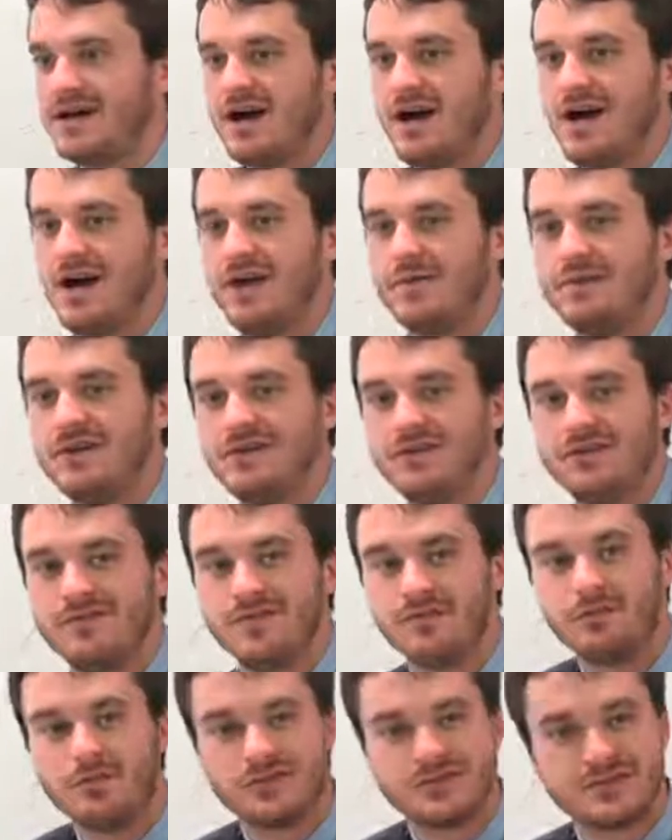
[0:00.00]
And you have
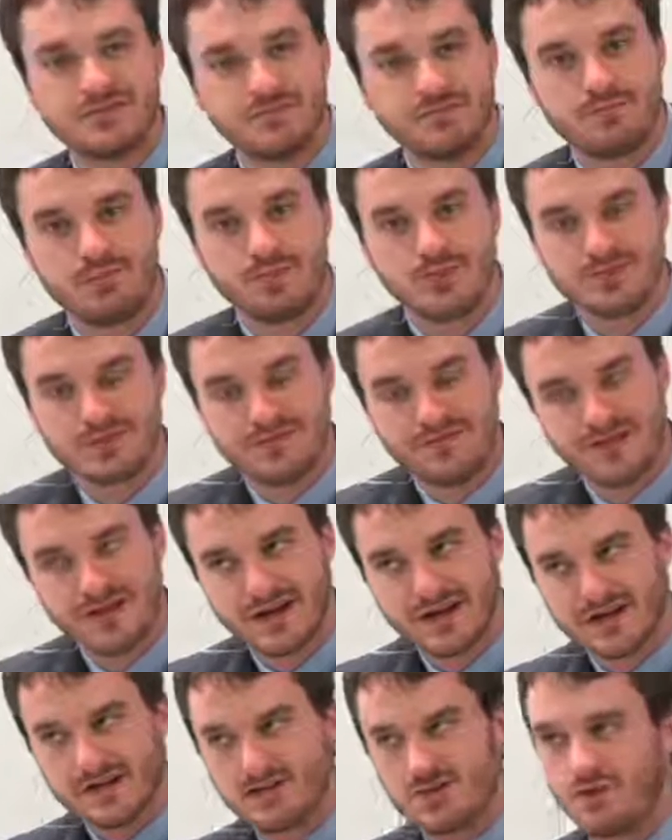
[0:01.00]
the
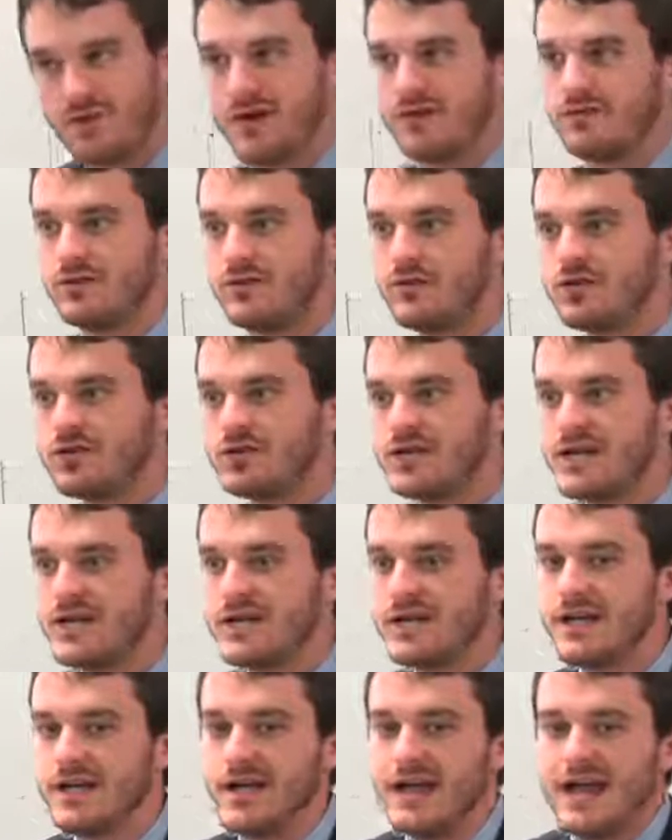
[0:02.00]
Bolshevik
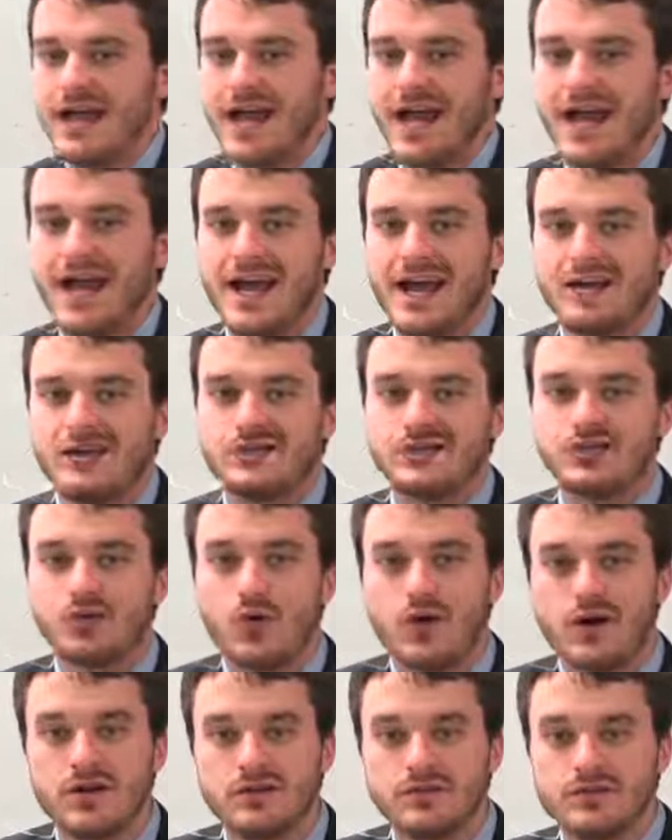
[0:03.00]
Revolution, and
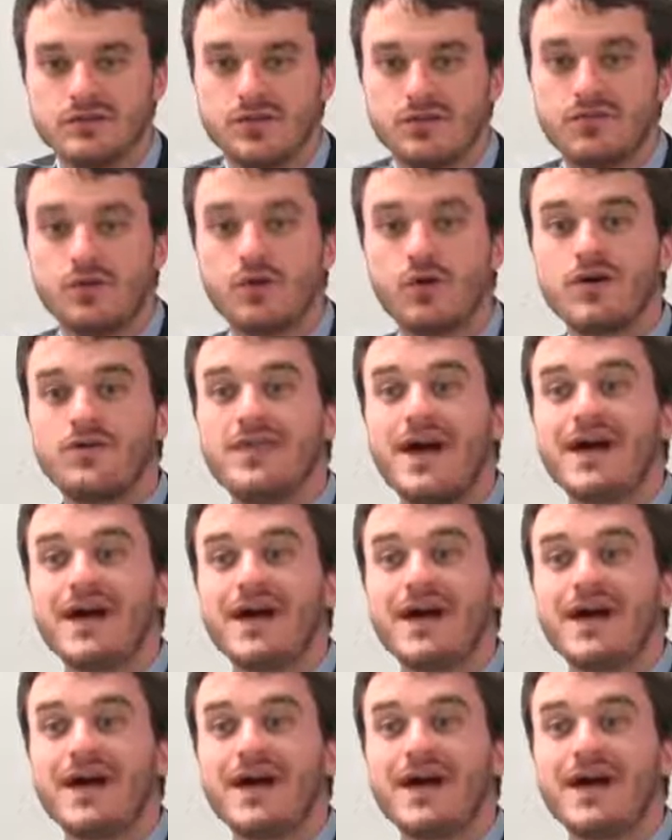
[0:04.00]
so on and so forth.